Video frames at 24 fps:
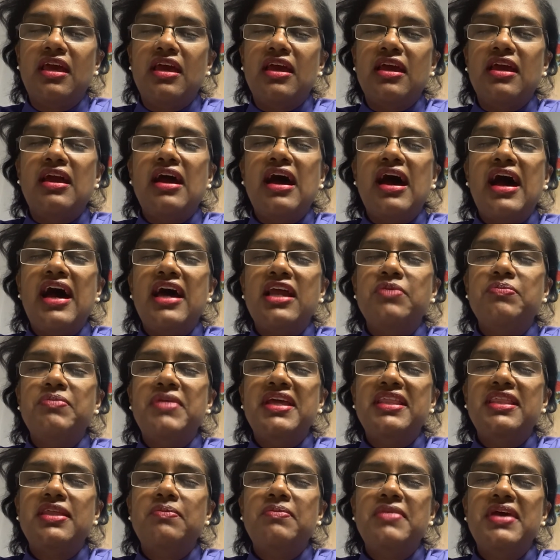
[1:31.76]
God,
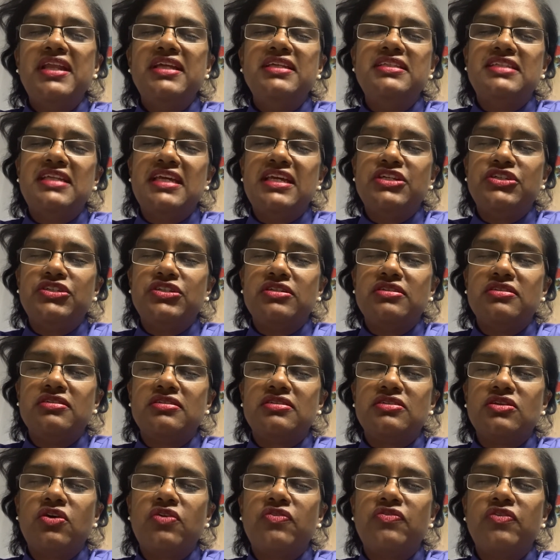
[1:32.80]
may the
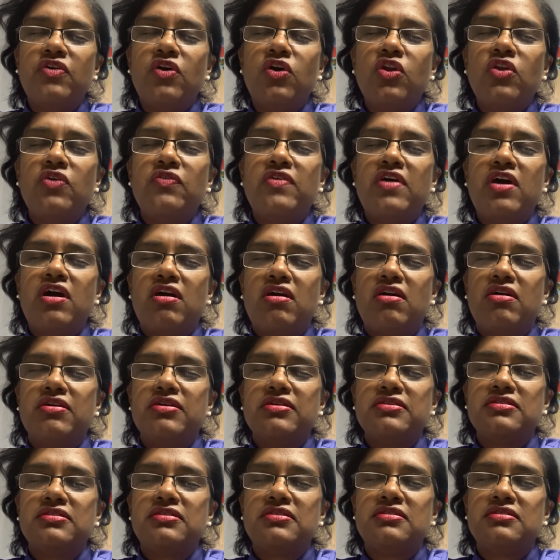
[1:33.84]
meditations of all of our
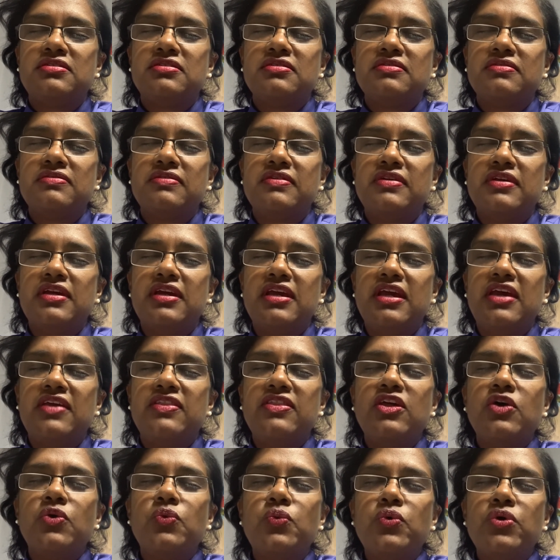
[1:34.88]
hearts and
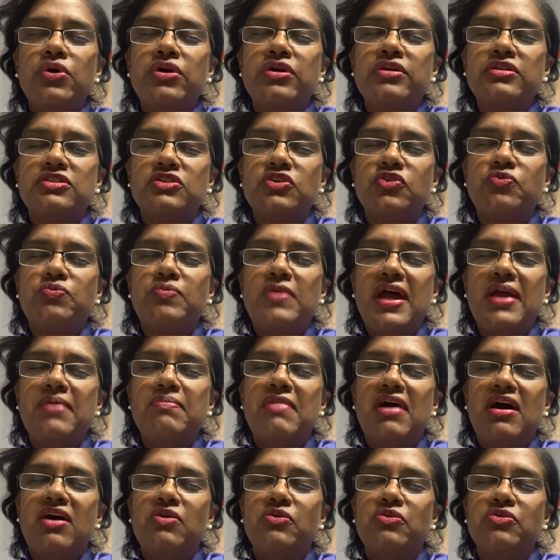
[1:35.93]
the words of my
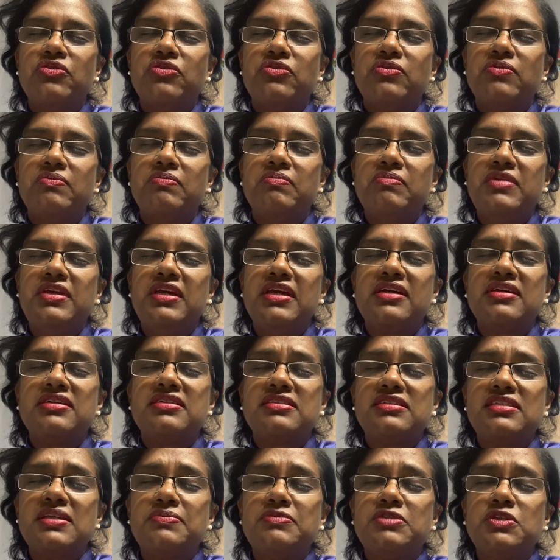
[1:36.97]
mouth be
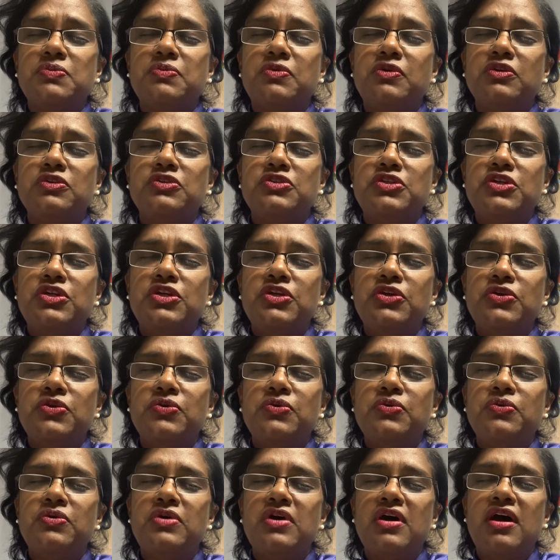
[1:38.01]
acceptable to
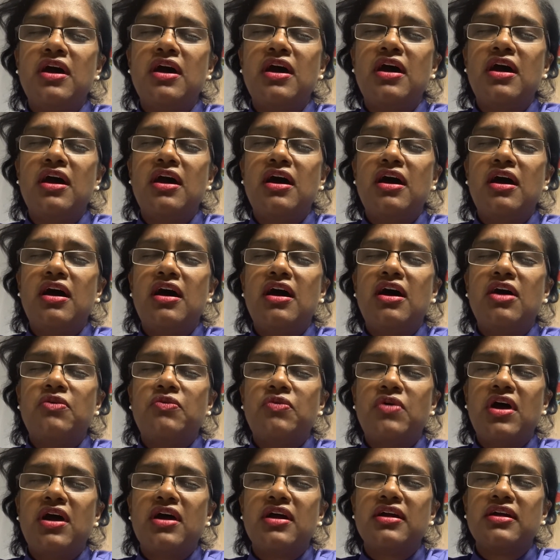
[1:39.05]
you, our
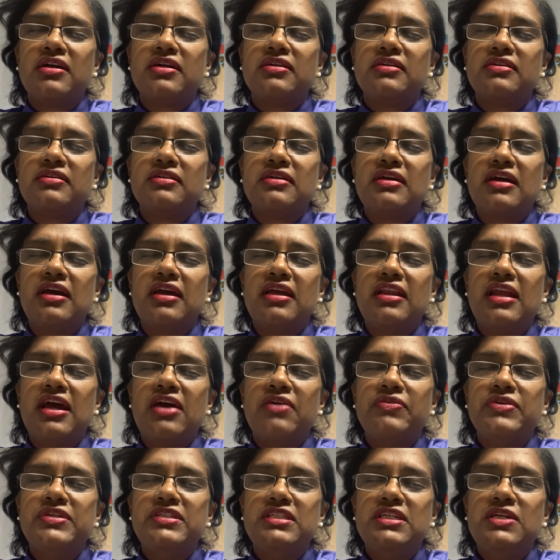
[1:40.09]
rock and our
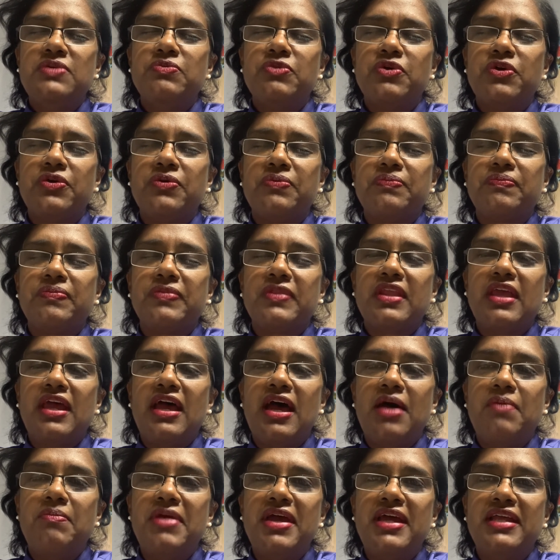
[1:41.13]
Redeemer.
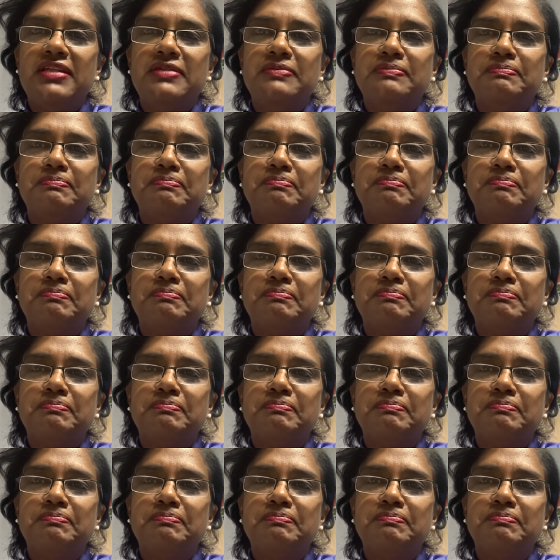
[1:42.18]
Amen.